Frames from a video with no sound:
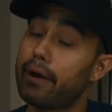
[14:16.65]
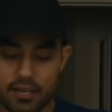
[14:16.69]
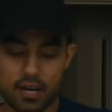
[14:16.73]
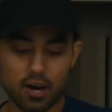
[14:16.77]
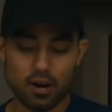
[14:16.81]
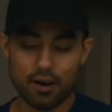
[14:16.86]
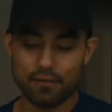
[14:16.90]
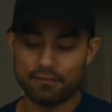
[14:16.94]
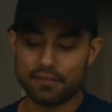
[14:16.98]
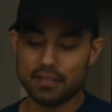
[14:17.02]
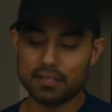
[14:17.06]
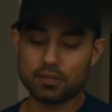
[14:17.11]

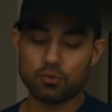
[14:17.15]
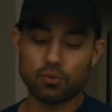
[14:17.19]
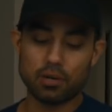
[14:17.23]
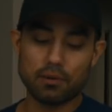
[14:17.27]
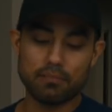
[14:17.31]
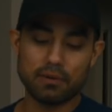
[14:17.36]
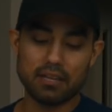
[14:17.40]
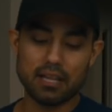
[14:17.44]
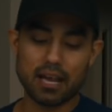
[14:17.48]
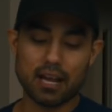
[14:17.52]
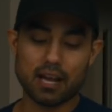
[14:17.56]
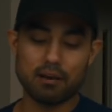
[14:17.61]
Yo, if this would
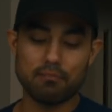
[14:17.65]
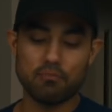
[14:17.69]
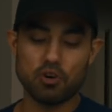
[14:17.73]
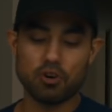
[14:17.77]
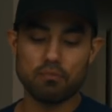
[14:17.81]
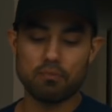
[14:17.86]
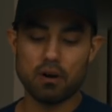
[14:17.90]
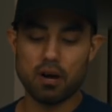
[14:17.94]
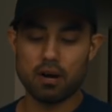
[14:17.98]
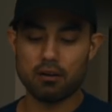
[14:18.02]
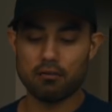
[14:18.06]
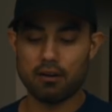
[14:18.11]
have been like a
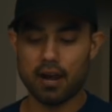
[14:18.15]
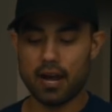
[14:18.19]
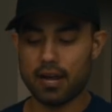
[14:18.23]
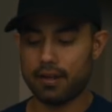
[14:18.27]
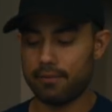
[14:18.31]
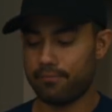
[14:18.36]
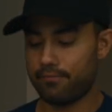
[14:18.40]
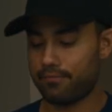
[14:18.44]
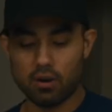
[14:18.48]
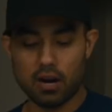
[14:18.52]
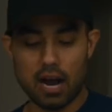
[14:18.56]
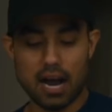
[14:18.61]
mukbang,
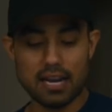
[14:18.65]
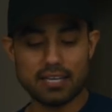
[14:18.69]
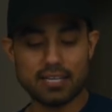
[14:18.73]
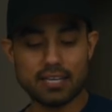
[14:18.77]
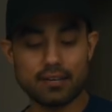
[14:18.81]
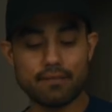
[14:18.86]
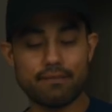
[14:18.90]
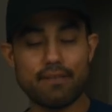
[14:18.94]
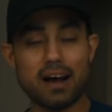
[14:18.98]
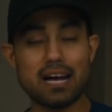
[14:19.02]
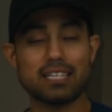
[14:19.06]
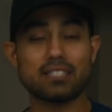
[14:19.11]
right? Where I
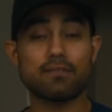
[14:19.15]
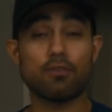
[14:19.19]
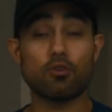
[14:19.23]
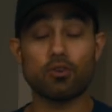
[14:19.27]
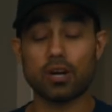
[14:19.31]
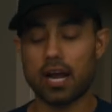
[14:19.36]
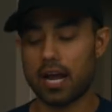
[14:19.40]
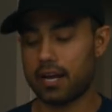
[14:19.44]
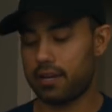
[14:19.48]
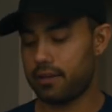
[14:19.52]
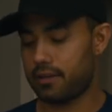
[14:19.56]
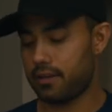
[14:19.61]
didn't fast
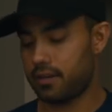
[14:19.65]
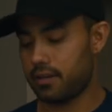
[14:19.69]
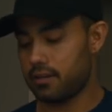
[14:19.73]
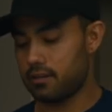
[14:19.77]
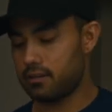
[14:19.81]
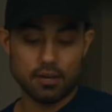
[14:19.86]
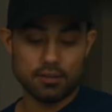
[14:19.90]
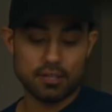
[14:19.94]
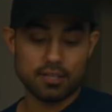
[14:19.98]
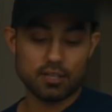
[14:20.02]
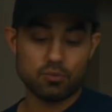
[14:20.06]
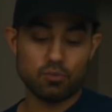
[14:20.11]
forward anything.
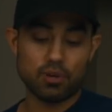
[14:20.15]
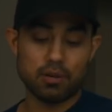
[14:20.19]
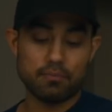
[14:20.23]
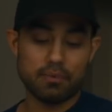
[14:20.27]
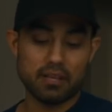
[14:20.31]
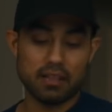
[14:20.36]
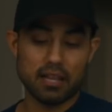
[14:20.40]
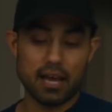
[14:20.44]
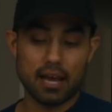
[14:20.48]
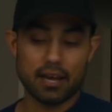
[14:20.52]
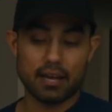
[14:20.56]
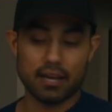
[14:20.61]
Yo, this would have
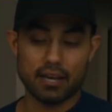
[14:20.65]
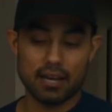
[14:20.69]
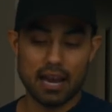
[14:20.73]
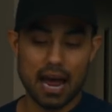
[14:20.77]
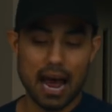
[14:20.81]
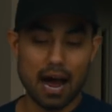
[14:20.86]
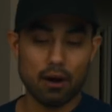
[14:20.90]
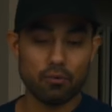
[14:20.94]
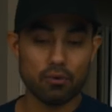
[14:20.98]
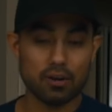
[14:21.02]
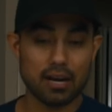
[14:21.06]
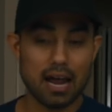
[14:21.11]
been like an
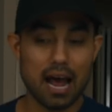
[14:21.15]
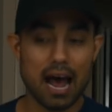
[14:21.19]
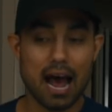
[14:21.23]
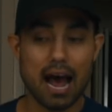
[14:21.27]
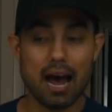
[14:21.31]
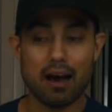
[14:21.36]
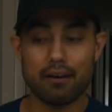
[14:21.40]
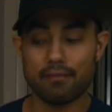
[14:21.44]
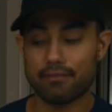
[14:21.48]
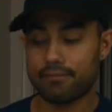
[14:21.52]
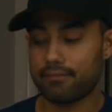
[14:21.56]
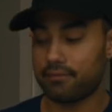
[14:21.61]
hour and a
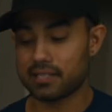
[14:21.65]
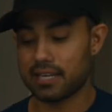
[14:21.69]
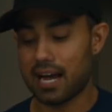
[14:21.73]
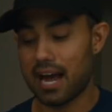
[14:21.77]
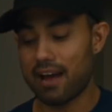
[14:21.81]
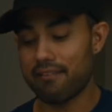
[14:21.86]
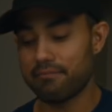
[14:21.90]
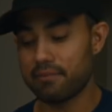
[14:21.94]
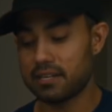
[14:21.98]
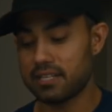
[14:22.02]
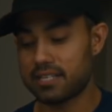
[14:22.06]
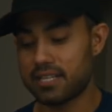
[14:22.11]
half because
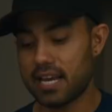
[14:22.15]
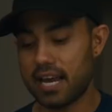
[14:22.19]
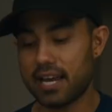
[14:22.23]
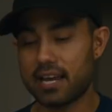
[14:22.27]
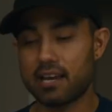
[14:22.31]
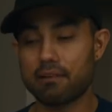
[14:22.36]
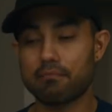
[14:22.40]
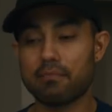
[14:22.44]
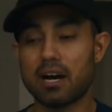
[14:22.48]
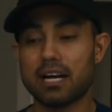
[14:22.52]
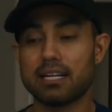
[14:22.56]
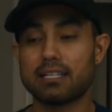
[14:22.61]
I have been
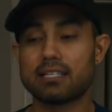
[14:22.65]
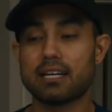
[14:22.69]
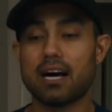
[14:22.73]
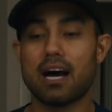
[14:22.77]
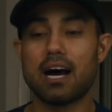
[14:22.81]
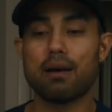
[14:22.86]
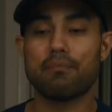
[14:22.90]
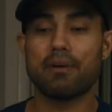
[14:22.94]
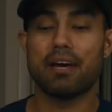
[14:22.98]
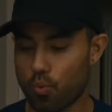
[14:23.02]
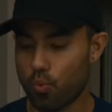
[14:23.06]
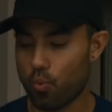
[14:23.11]
taking my
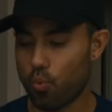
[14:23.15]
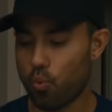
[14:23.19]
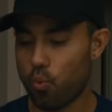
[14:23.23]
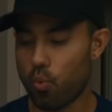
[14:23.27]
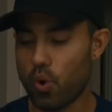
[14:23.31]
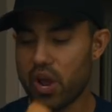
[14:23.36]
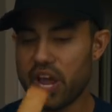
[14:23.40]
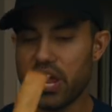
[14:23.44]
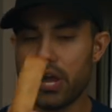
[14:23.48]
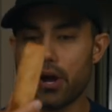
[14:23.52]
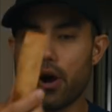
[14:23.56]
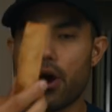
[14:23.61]
time.
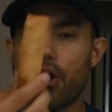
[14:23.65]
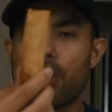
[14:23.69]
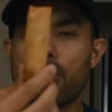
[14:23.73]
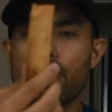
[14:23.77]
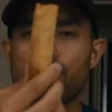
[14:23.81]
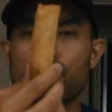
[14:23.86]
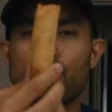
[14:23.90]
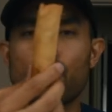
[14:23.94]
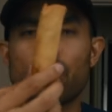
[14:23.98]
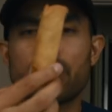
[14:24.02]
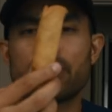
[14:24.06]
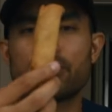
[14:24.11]
We
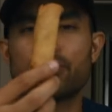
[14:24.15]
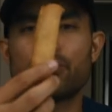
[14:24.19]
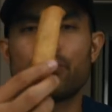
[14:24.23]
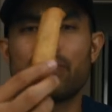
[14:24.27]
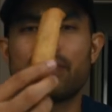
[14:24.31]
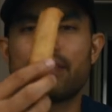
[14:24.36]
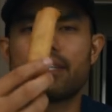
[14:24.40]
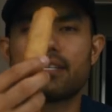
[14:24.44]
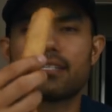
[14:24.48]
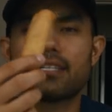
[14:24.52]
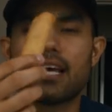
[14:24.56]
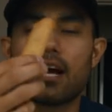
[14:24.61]
are going to
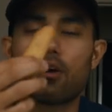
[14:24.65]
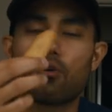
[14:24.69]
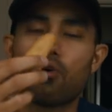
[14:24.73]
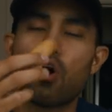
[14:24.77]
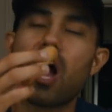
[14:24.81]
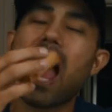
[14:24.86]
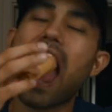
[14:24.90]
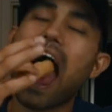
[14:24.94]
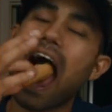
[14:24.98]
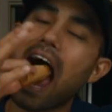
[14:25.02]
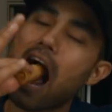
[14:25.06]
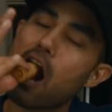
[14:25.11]
eat this egg
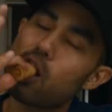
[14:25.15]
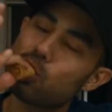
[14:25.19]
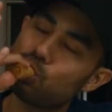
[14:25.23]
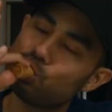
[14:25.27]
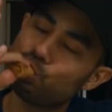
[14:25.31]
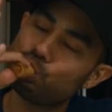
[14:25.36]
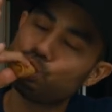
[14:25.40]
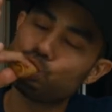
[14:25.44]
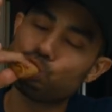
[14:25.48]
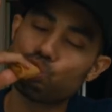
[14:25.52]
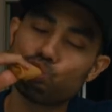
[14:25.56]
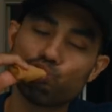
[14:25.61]
roll.
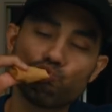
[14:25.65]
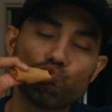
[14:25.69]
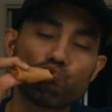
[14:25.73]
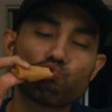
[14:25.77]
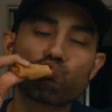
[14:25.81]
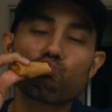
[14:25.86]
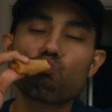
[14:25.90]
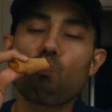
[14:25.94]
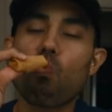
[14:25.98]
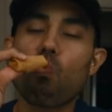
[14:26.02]
Hmm.